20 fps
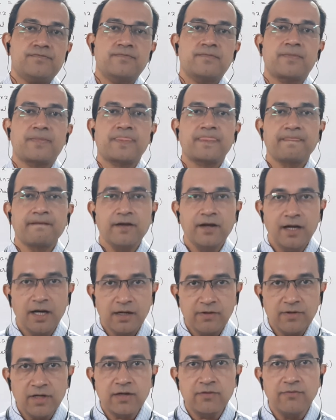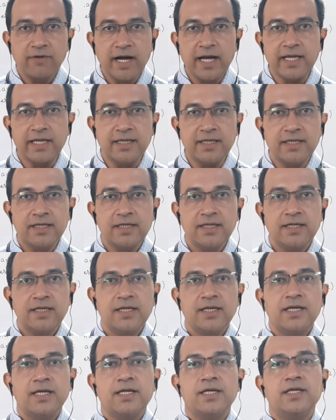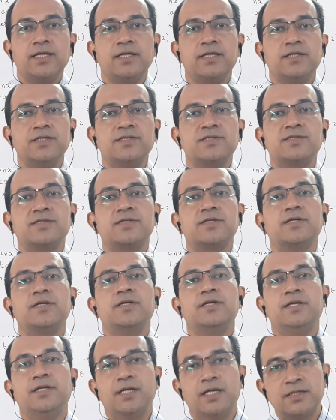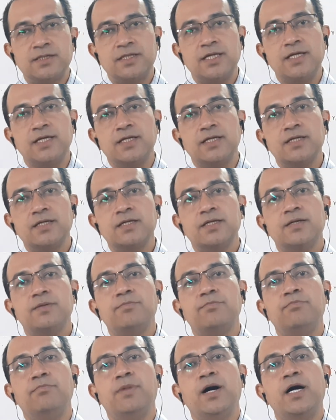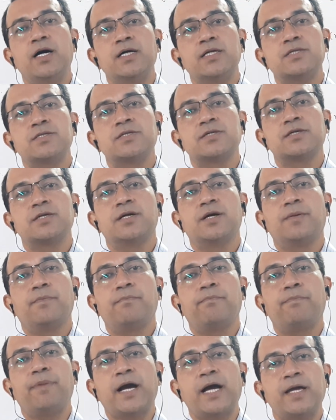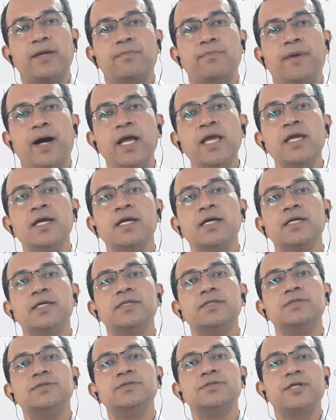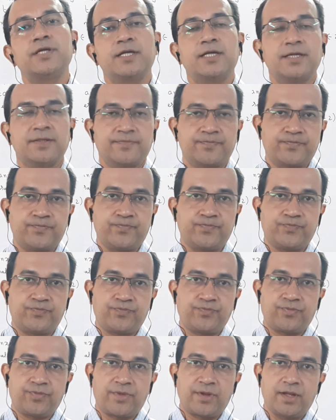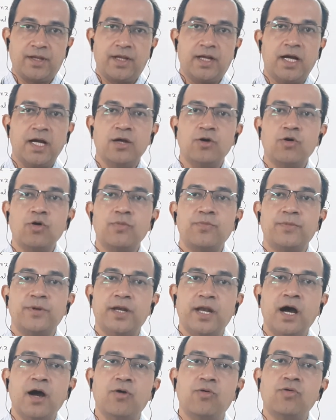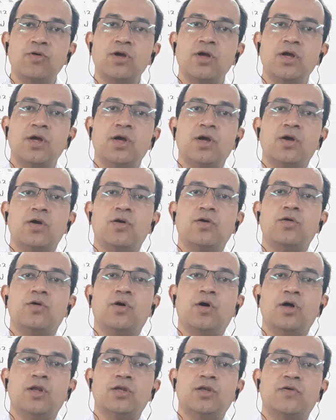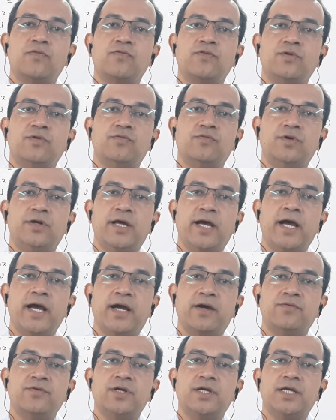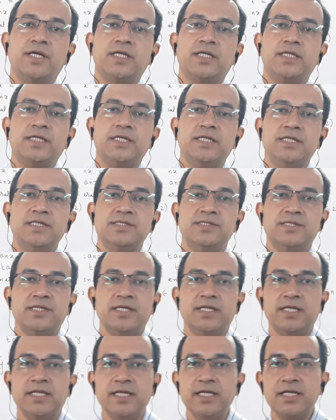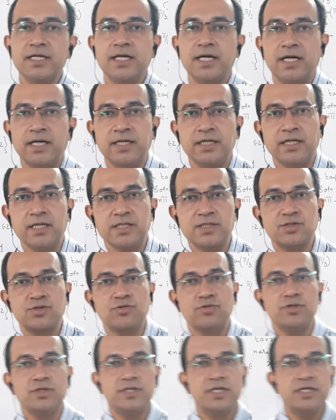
3. Our y is nothing but pi by 3. I hope now all of you would have easily understood